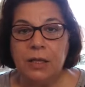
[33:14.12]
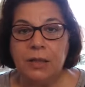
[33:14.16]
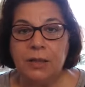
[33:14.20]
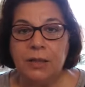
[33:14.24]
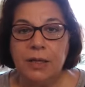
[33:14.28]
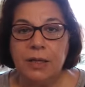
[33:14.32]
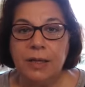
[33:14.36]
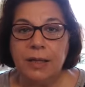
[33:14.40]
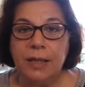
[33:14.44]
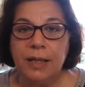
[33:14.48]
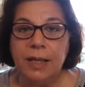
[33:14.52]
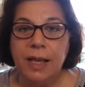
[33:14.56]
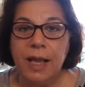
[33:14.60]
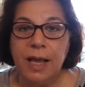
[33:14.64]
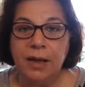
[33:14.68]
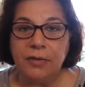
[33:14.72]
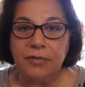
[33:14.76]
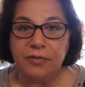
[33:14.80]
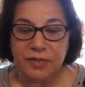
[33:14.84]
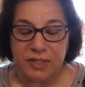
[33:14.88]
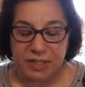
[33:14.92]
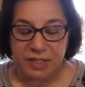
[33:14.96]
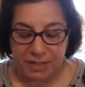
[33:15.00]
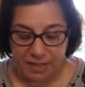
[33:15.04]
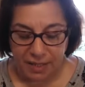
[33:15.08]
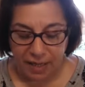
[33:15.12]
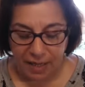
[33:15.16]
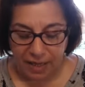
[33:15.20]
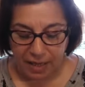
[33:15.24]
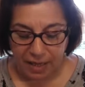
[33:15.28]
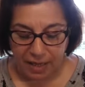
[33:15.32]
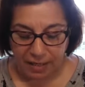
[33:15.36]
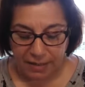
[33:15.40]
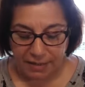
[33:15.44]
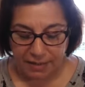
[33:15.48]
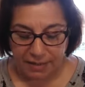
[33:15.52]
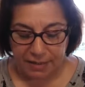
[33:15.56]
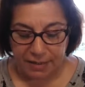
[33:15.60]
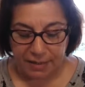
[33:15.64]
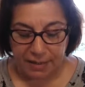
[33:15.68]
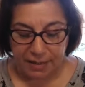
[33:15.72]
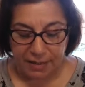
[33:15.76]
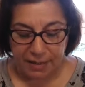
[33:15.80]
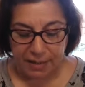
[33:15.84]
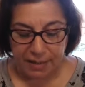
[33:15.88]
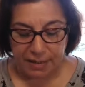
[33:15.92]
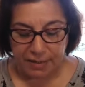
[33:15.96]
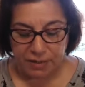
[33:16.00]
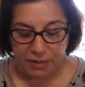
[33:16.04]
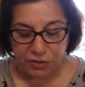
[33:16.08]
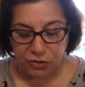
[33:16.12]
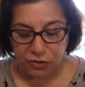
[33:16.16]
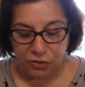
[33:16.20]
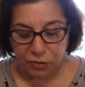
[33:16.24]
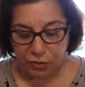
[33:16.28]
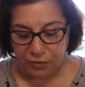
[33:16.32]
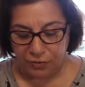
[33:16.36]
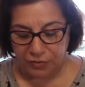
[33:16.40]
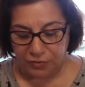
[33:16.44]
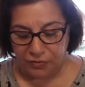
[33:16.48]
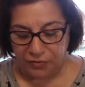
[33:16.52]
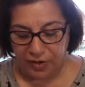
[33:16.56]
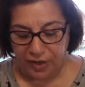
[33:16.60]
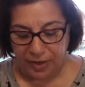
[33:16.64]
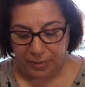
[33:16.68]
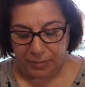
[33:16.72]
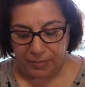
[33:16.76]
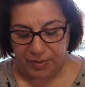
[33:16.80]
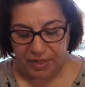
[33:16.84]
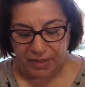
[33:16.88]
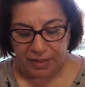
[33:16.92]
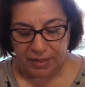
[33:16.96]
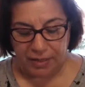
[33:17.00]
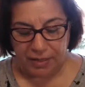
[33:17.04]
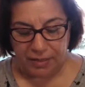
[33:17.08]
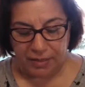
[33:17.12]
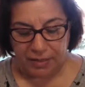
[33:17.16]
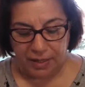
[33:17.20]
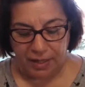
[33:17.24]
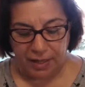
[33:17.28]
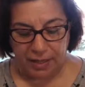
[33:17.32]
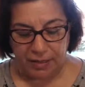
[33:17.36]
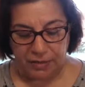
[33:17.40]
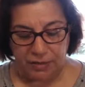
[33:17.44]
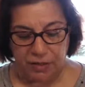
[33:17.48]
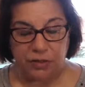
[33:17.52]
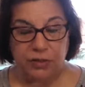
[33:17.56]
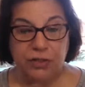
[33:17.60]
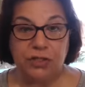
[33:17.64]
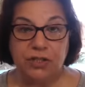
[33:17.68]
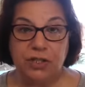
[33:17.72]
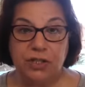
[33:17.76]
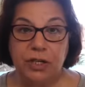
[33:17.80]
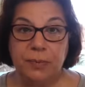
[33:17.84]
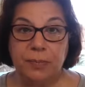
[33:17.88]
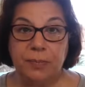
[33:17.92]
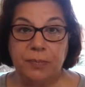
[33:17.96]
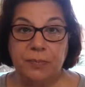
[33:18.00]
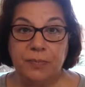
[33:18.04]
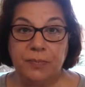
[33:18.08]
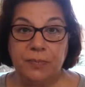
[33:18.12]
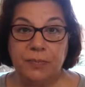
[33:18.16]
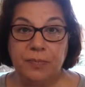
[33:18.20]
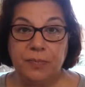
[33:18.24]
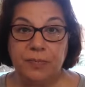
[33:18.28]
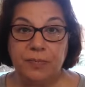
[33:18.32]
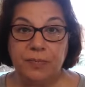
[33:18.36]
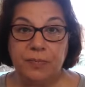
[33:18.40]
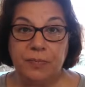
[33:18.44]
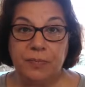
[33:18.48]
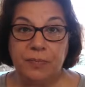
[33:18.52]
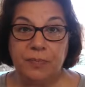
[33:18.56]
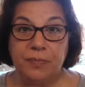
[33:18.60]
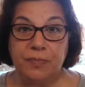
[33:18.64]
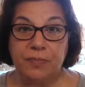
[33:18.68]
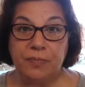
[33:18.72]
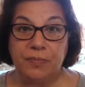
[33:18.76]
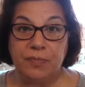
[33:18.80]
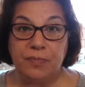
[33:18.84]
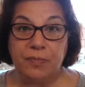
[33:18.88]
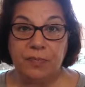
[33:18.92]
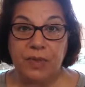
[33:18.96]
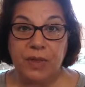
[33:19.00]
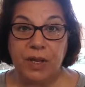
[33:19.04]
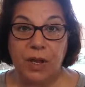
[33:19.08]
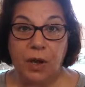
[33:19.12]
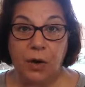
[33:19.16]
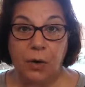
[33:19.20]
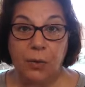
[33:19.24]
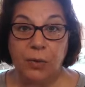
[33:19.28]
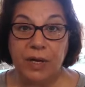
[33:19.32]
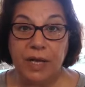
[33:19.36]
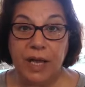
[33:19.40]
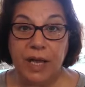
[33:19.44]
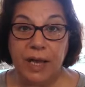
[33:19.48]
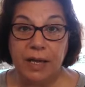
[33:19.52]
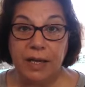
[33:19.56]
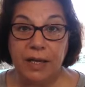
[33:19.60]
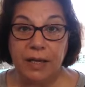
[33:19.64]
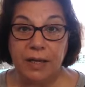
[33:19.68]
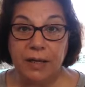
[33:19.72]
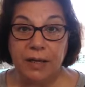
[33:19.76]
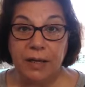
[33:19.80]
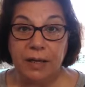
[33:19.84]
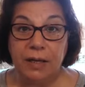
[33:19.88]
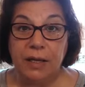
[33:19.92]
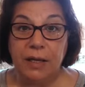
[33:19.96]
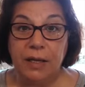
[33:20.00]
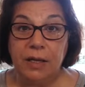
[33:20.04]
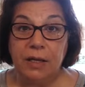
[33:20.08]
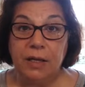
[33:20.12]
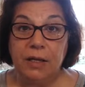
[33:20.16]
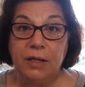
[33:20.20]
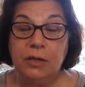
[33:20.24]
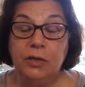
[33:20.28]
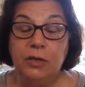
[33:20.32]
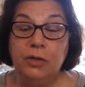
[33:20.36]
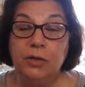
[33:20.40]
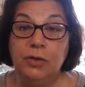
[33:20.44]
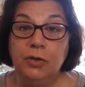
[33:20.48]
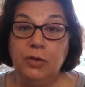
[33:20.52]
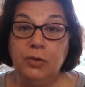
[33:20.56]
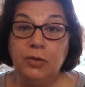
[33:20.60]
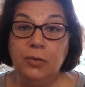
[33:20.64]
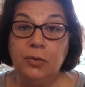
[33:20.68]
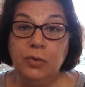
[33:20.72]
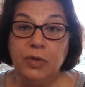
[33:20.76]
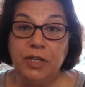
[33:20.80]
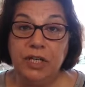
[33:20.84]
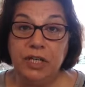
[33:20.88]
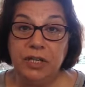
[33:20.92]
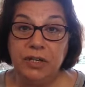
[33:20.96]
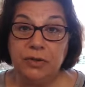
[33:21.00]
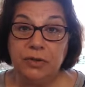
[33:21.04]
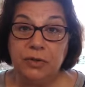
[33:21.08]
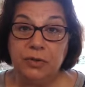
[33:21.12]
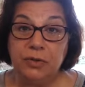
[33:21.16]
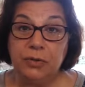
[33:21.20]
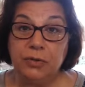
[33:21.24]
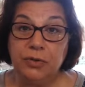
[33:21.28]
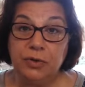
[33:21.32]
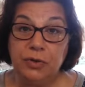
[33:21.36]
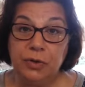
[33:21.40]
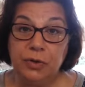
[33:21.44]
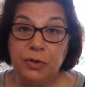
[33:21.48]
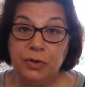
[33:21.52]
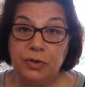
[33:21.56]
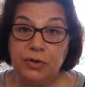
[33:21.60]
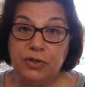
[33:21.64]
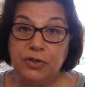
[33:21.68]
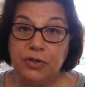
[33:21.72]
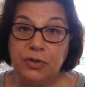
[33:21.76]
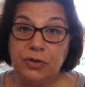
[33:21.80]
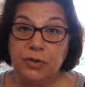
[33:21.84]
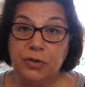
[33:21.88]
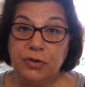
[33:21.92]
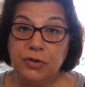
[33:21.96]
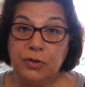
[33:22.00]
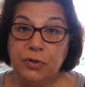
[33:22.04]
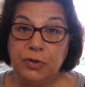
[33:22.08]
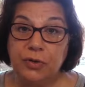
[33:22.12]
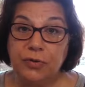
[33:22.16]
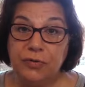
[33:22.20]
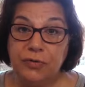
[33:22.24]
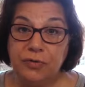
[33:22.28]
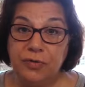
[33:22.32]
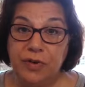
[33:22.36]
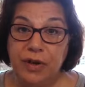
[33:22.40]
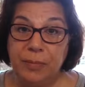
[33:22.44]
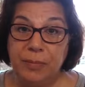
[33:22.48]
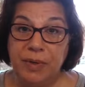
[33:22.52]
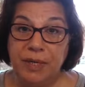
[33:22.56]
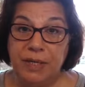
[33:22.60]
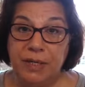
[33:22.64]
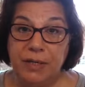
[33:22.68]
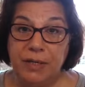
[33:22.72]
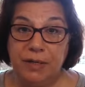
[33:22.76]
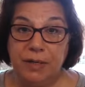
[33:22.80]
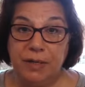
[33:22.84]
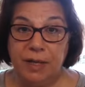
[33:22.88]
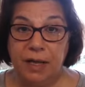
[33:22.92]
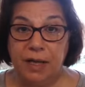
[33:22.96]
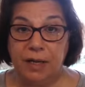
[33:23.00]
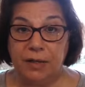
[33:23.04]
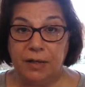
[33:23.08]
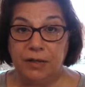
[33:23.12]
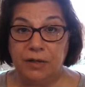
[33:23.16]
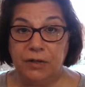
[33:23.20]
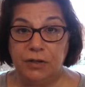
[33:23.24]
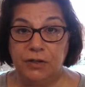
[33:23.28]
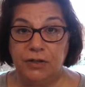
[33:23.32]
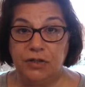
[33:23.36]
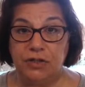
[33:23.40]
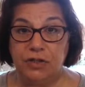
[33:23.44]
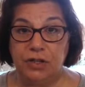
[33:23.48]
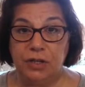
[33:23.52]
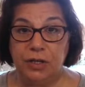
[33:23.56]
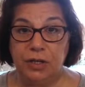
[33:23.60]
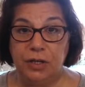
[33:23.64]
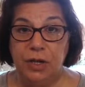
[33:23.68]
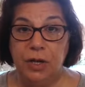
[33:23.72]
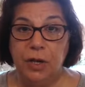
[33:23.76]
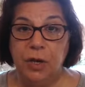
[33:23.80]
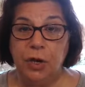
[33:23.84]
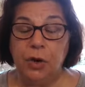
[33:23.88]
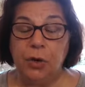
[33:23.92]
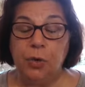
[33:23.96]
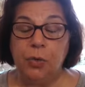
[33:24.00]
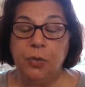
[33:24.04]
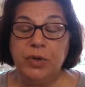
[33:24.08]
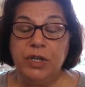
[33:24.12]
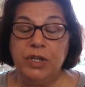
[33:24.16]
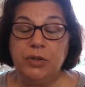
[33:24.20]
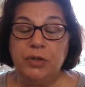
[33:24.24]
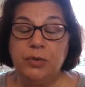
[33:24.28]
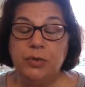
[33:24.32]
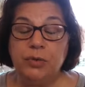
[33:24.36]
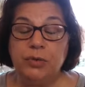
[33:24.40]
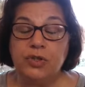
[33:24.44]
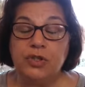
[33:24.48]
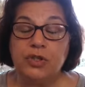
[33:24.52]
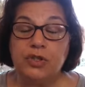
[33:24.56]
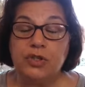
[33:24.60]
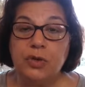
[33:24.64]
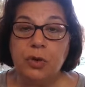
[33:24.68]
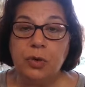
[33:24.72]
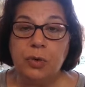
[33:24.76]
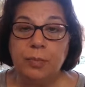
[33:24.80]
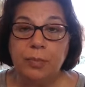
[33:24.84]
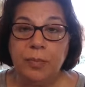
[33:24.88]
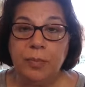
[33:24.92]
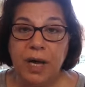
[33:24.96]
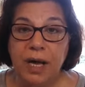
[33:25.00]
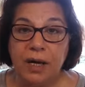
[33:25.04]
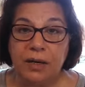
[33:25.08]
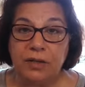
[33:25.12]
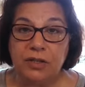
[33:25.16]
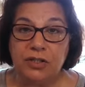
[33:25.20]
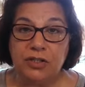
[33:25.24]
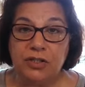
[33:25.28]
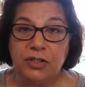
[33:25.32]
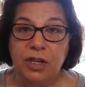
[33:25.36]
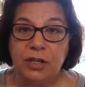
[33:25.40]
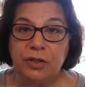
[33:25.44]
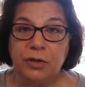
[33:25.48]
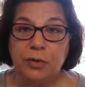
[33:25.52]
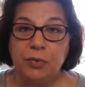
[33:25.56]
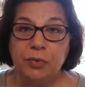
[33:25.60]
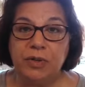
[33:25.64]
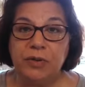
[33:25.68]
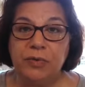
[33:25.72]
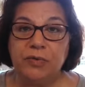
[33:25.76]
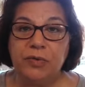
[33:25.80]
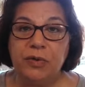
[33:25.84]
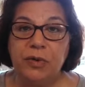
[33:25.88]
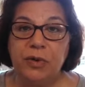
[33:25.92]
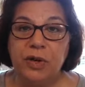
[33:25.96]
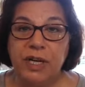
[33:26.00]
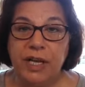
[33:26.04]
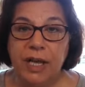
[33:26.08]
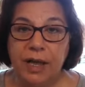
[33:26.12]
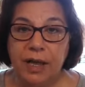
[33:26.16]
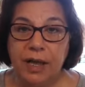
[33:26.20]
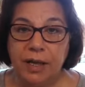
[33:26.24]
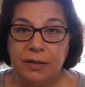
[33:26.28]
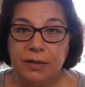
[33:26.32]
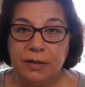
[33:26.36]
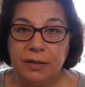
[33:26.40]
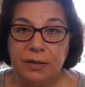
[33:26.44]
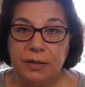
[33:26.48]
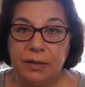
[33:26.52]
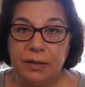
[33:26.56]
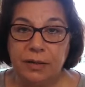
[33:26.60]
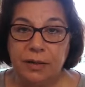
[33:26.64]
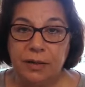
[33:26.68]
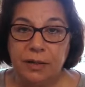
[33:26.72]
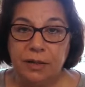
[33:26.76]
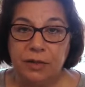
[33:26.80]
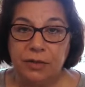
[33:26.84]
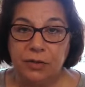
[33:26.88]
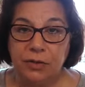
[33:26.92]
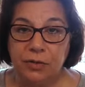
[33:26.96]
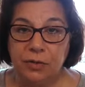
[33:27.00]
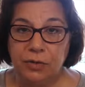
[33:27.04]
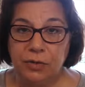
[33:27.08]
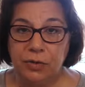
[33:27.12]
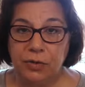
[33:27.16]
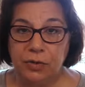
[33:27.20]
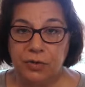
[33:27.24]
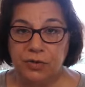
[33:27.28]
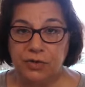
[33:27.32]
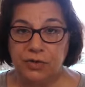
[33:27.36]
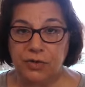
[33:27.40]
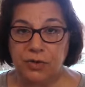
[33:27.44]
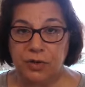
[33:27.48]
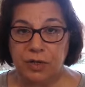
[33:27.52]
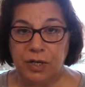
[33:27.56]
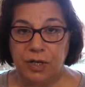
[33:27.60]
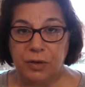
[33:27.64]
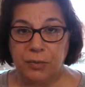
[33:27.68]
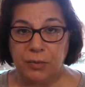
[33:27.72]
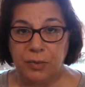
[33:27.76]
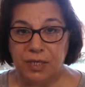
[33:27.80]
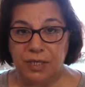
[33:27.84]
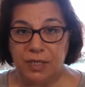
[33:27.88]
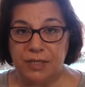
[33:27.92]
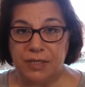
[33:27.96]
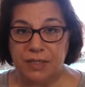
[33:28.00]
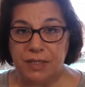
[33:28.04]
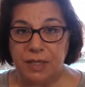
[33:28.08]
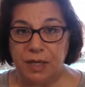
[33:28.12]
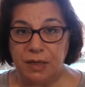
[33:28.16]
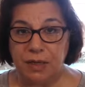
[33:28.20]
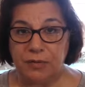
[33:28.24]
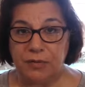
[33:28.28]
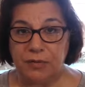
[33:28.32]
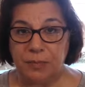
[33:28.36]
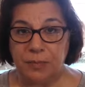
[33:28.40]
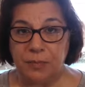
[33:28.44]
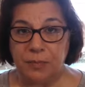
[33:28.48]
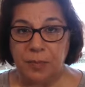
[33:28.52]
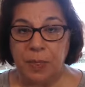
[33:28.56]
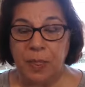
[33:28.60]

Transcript: The left side is your feminine energy. Okay, you need to nurture your feminine energy. We do so much that we forget to nurture ourselves.